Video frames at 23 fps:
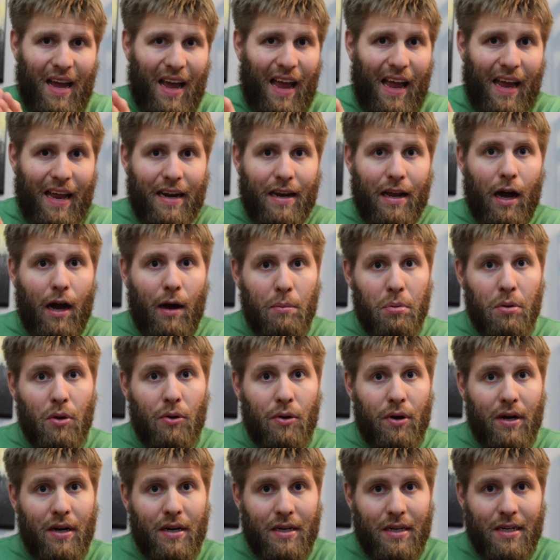and upload
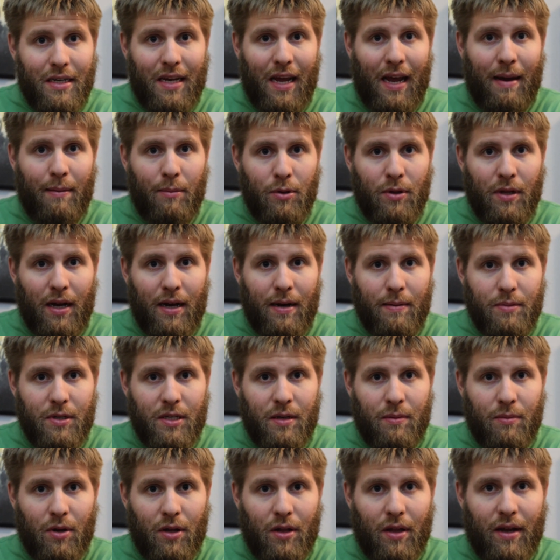it into Tabletop
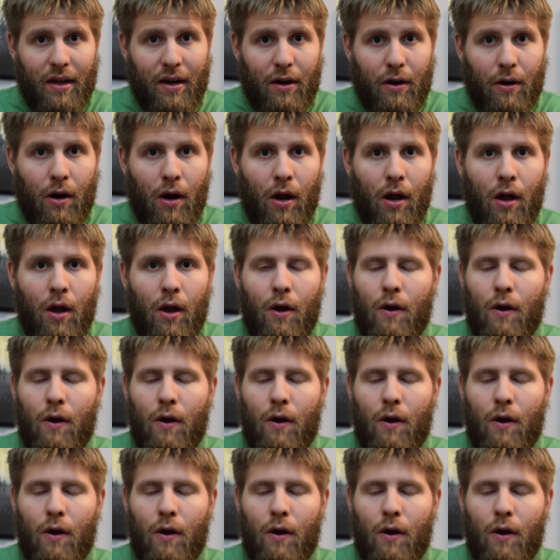Simulator